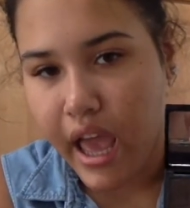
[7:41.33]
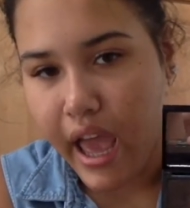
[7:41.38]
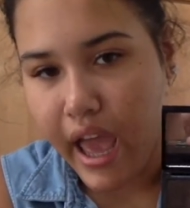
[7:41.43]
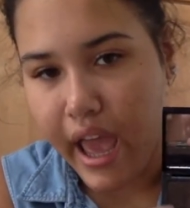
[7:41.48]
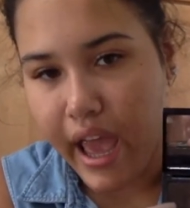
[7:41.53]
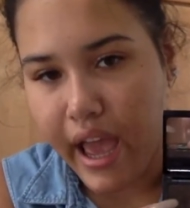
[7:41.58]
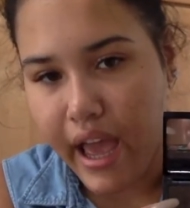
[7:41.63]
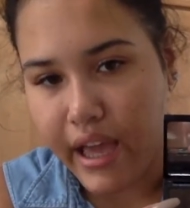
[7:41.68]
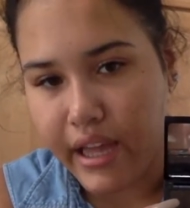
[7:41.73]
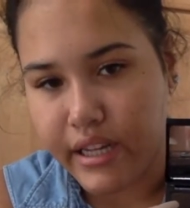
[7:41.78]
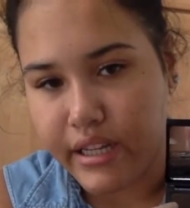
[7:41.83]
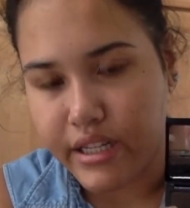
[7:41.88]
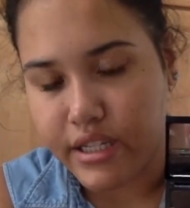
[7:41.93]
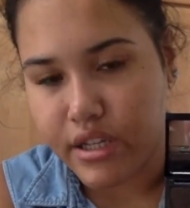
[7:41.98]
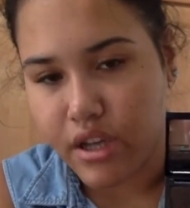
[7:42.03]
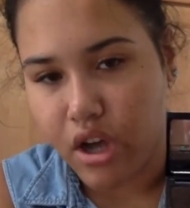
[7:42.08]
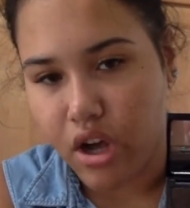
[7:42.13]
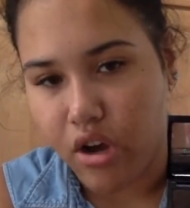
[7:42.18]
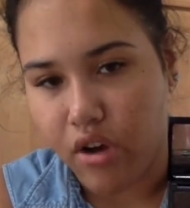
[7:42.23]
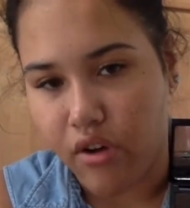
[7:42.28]
And
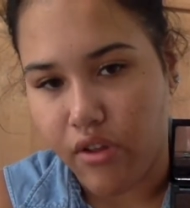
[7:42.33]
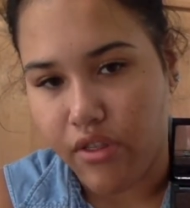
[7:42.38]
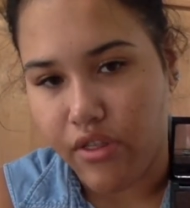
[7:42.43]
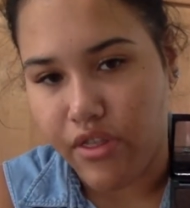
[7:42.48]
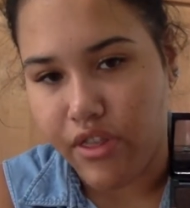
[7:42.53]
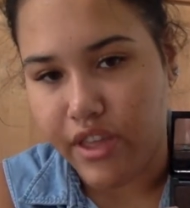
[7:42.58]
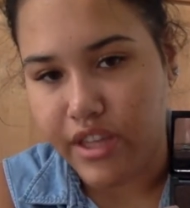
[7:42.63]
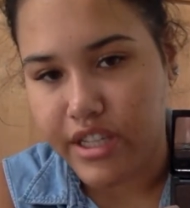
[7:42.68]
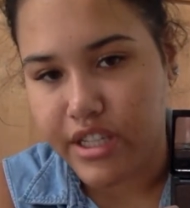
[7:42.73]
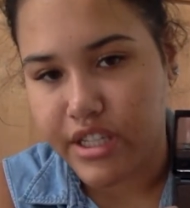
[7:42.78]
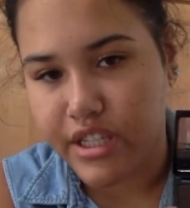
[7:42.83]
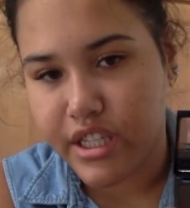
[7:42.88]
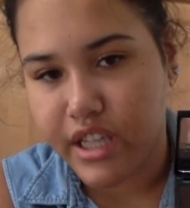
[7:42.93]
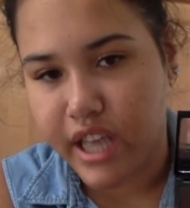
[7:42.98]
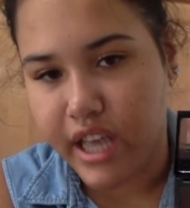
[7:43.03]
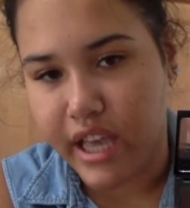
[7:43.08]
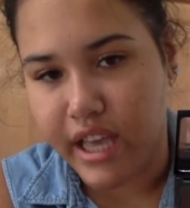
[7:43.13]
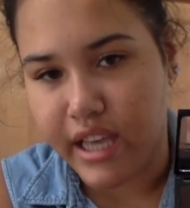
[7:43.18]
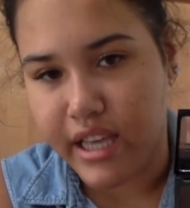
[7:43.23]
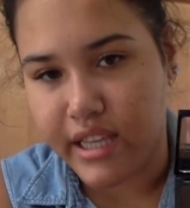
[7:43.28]
so this
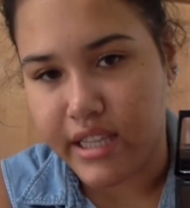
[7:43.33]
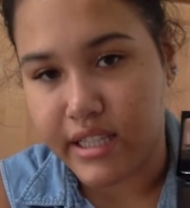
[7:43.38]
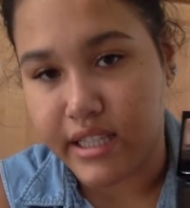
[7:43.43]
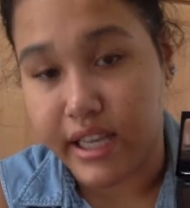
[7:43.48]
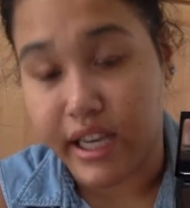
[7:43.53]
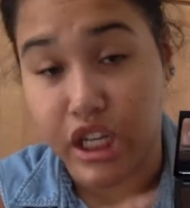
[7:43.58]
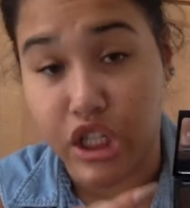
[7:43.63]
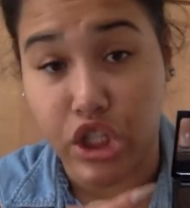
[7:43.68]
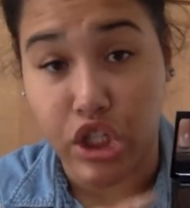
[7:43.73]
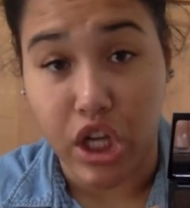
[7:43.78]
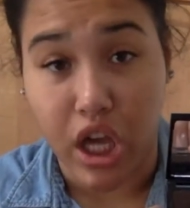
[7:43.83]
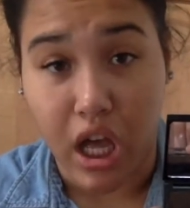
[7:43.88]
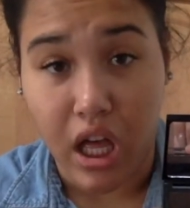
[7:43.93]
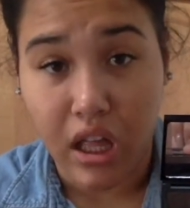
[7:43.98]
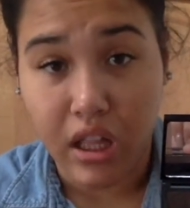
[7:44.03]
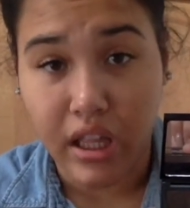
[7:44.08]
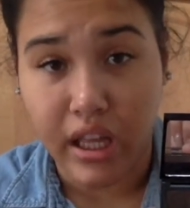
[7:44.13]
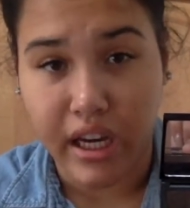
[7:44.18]
is like a gel,